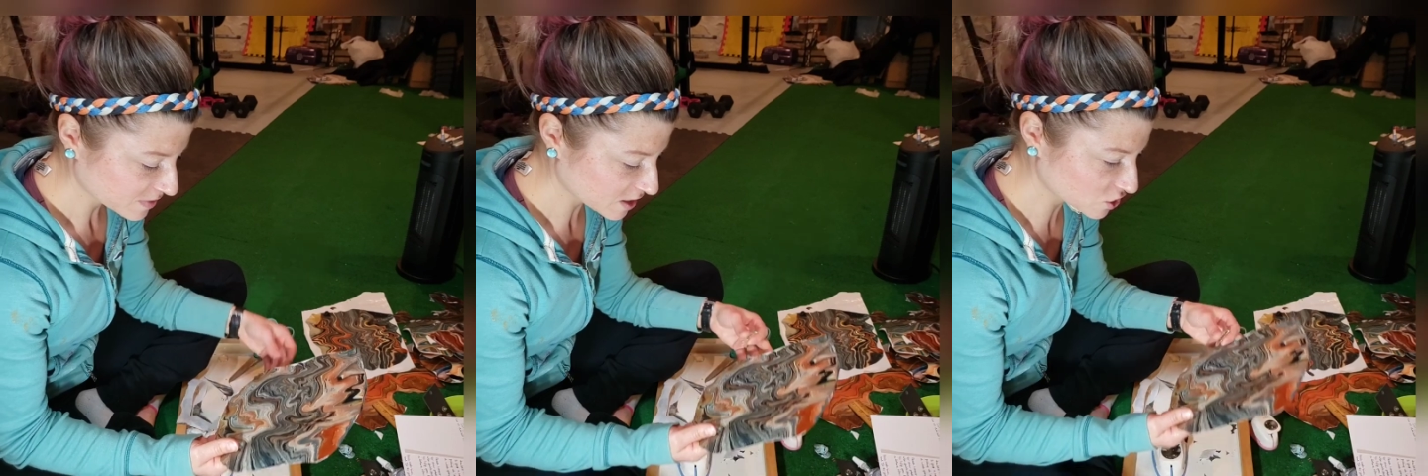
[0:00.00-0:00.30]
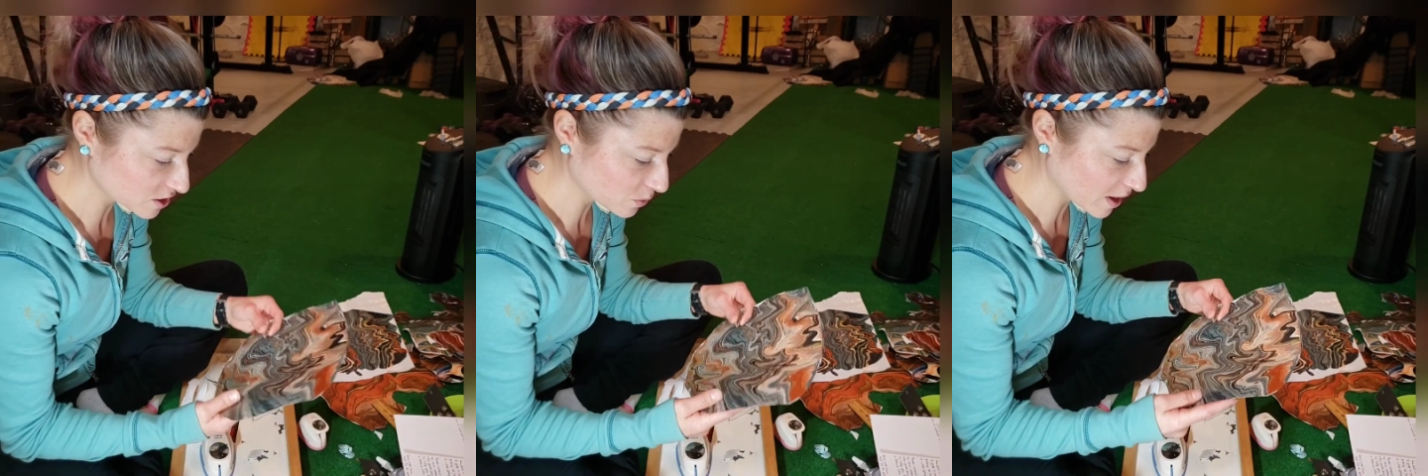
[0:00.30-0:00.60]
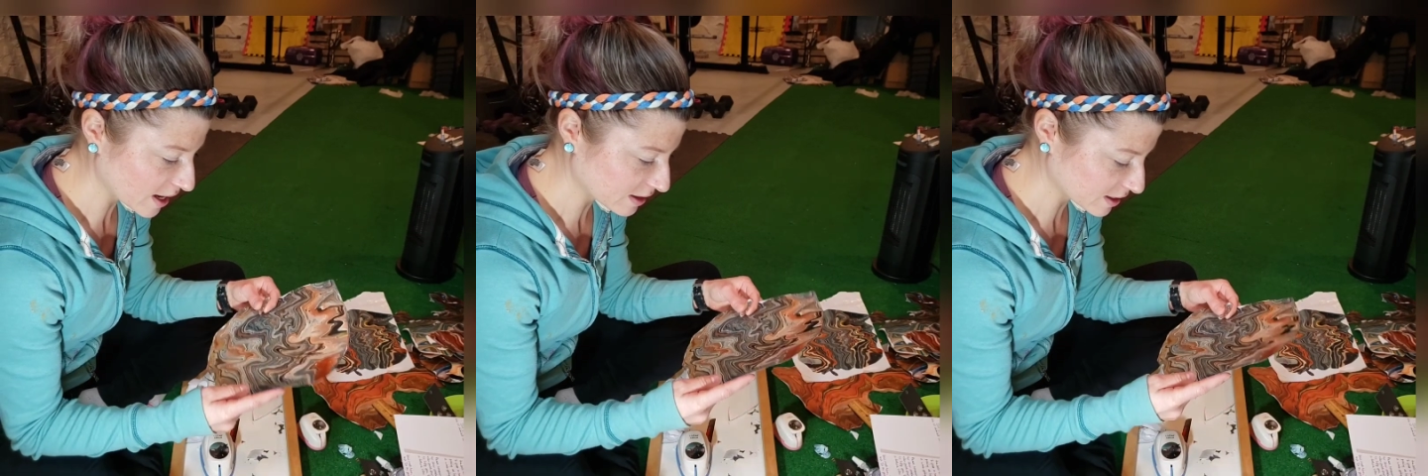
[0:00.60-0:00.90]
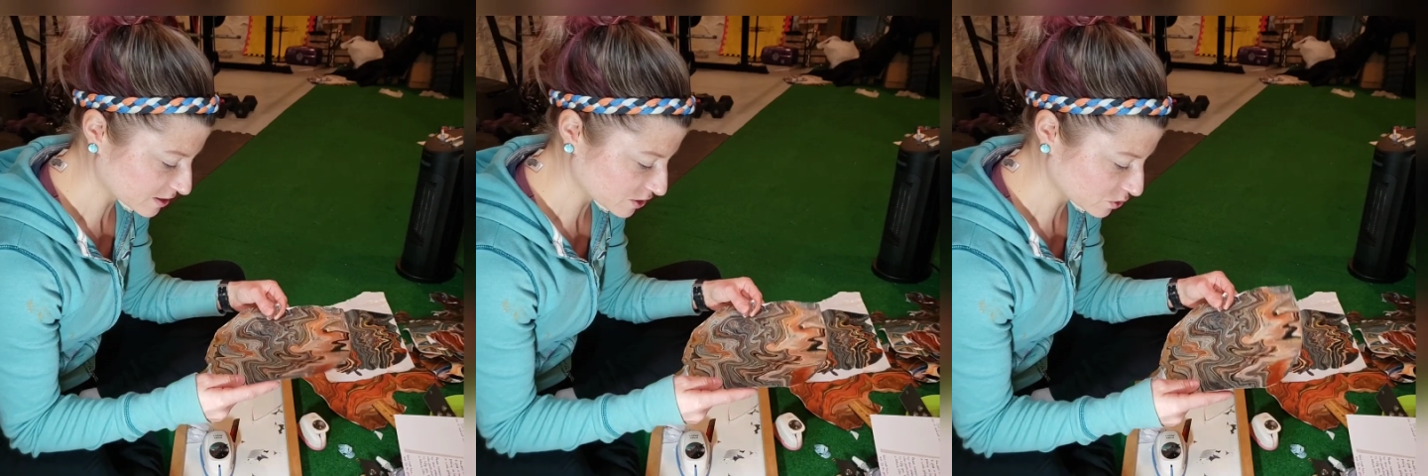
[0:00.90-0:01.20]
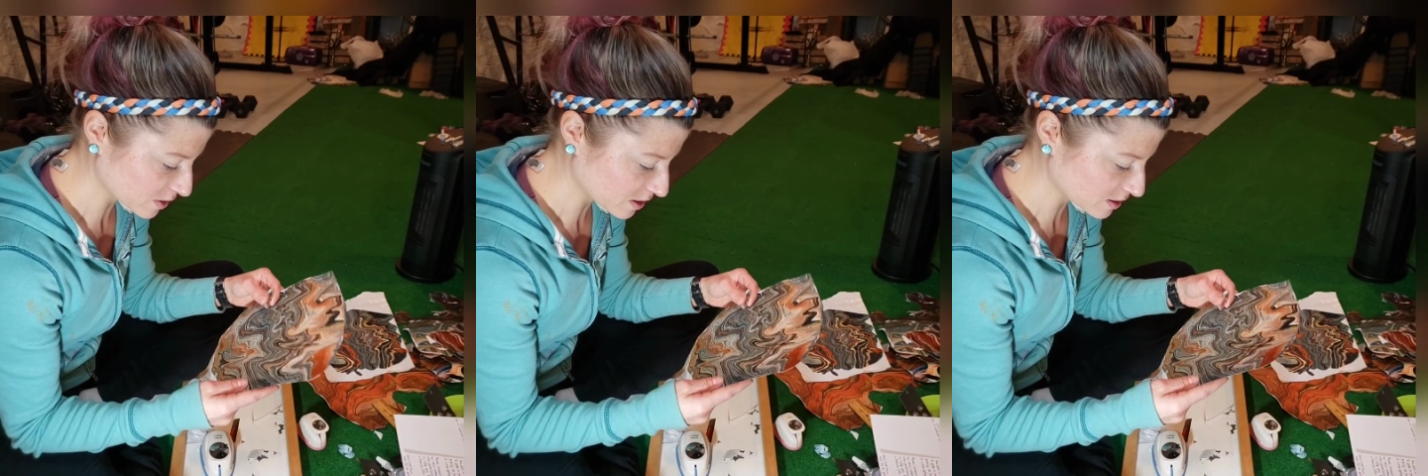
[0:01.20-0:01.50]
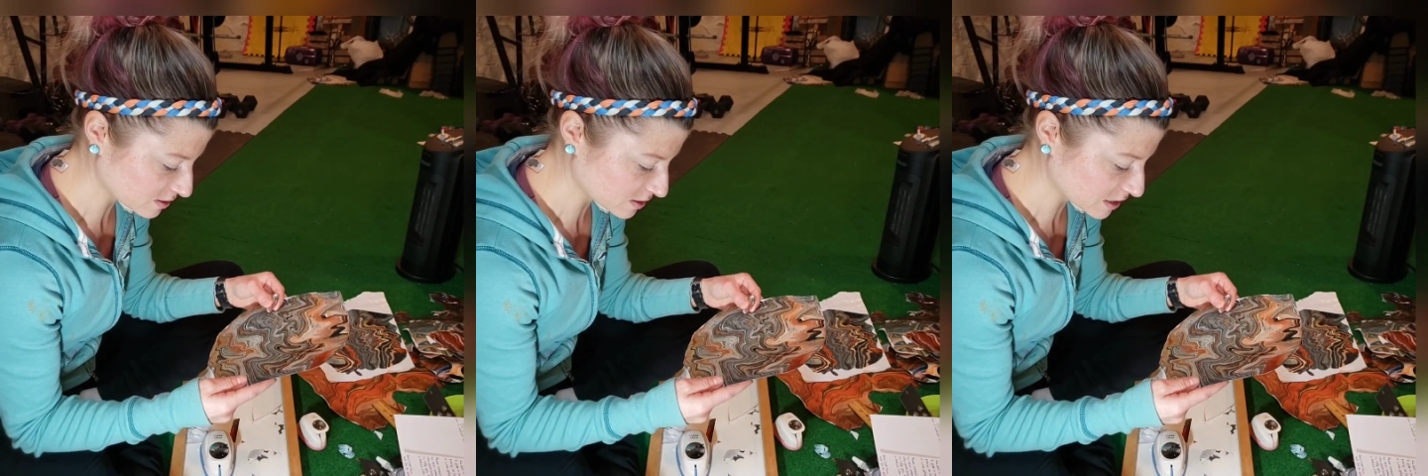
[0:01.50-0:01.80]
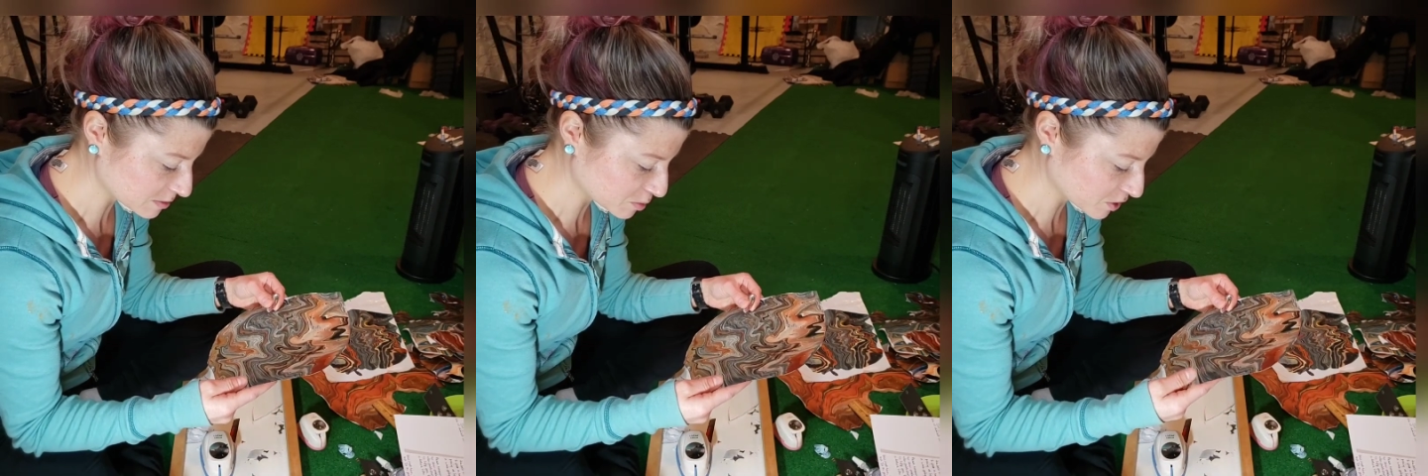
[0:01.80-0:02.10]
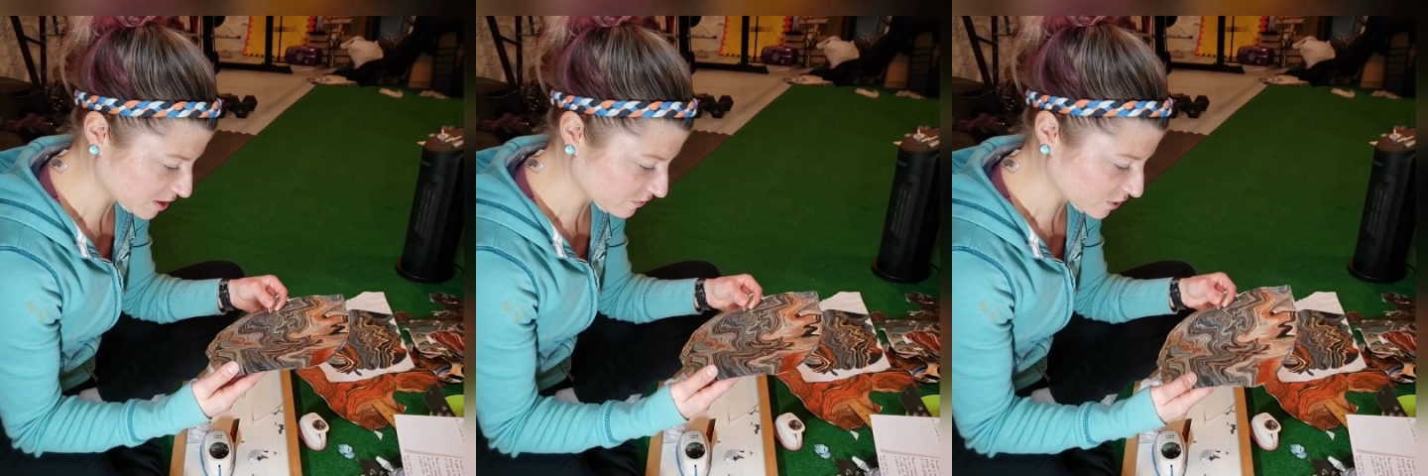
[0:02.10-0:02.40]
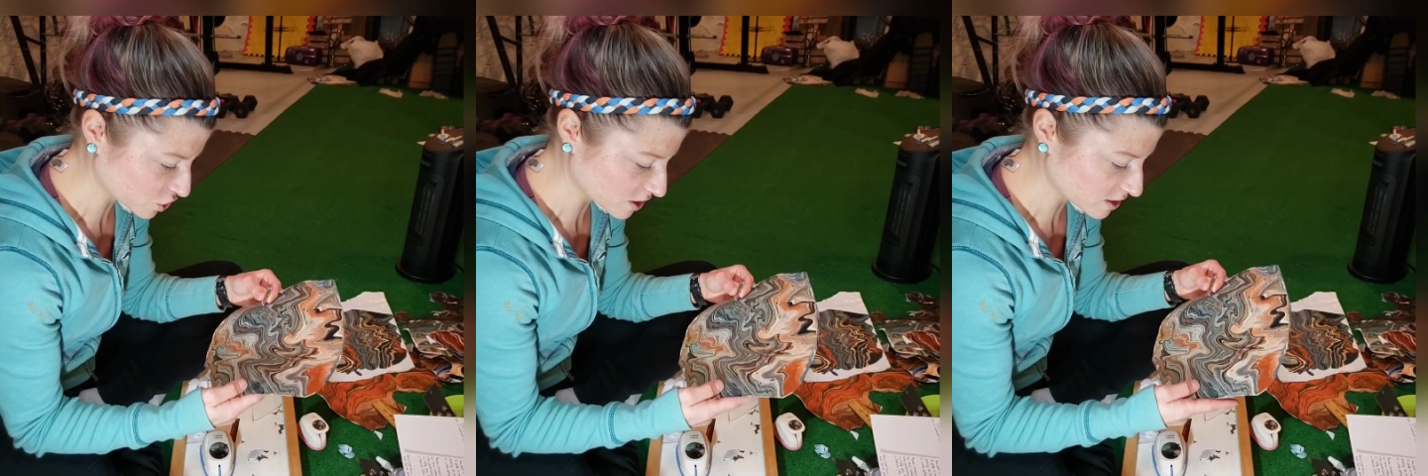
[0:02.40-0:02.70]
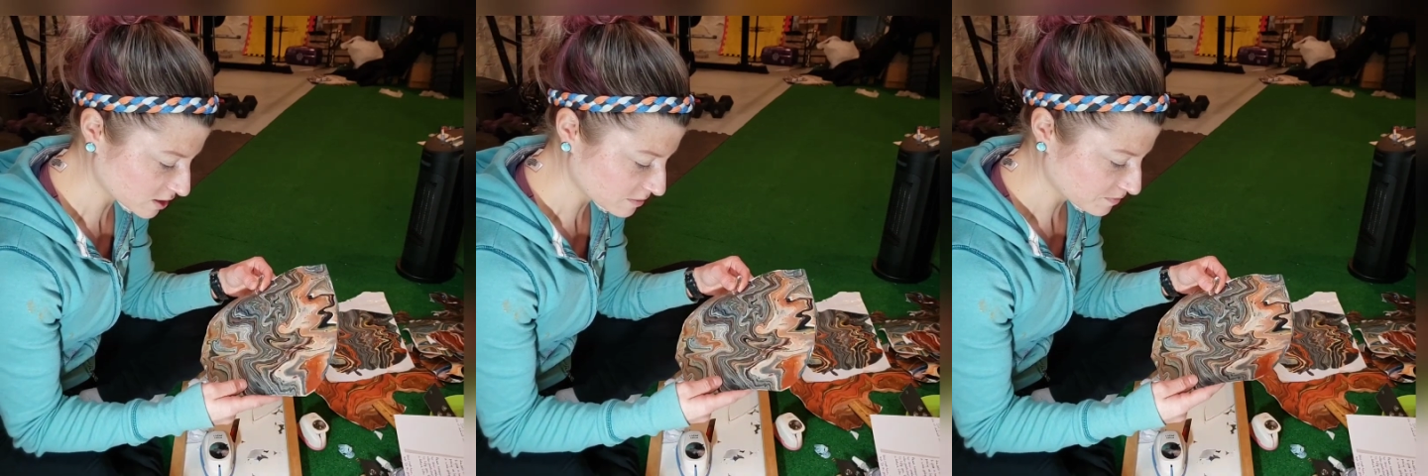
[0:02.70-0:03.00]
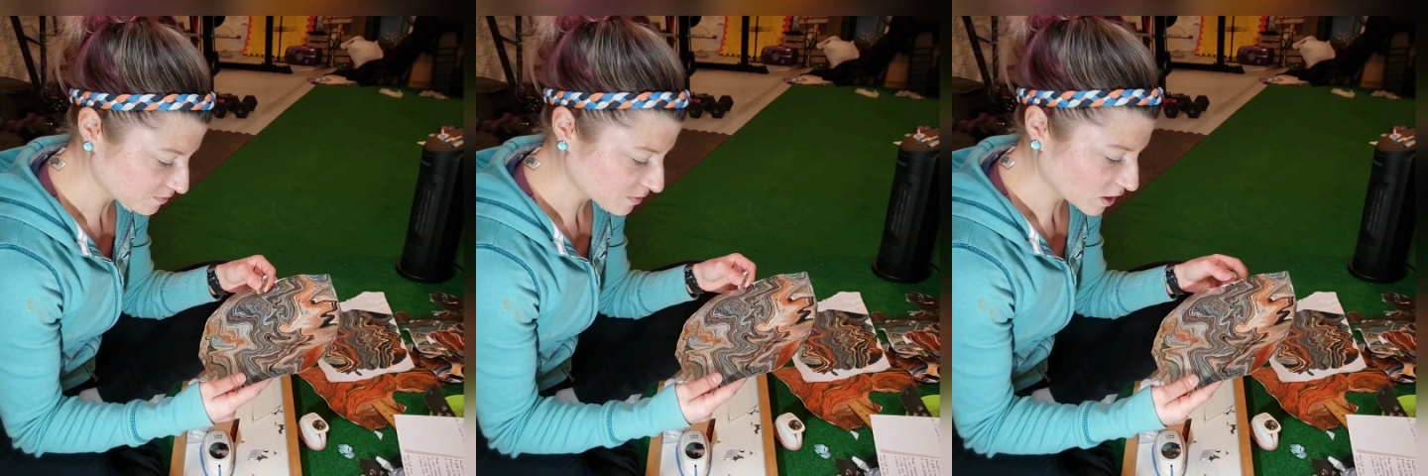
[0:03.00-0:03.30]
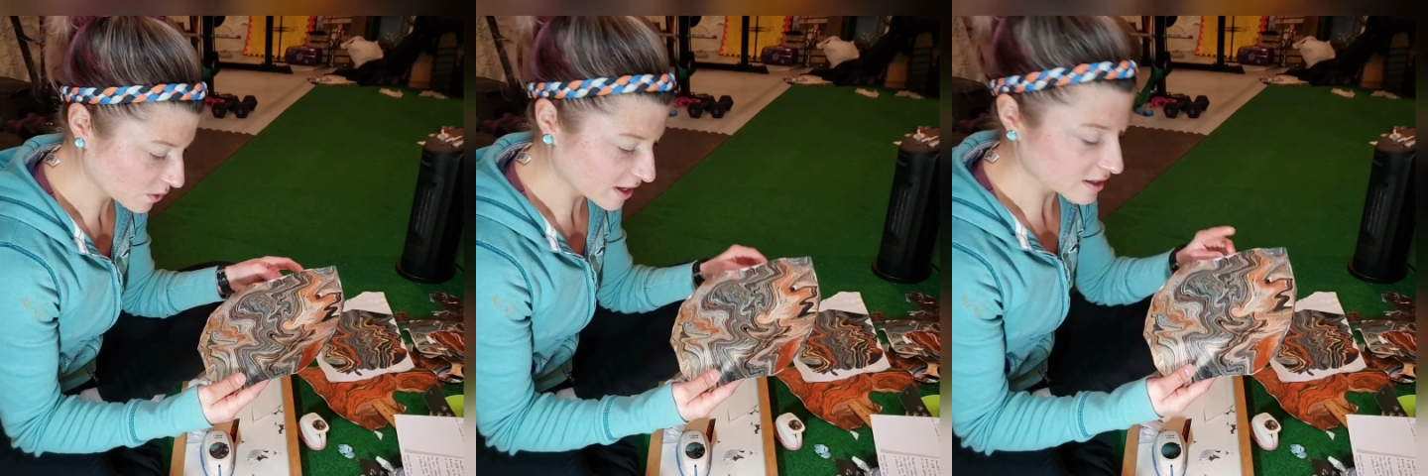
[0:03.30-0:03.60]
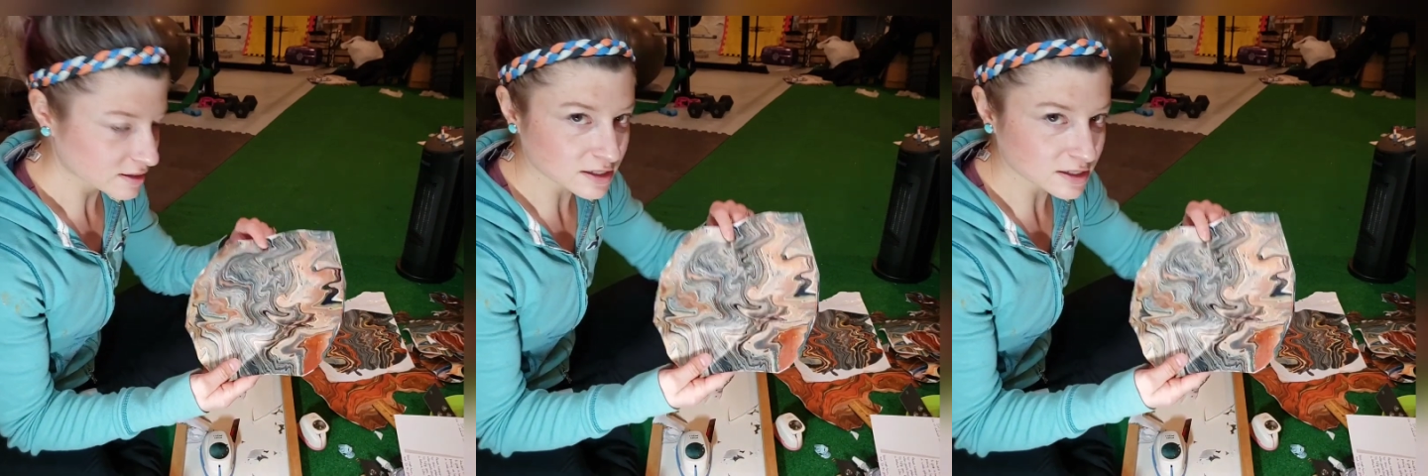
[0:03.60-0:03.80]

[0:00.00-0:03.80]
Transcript: It's just the way I like to do it, and it seems pretty efficient. Okay,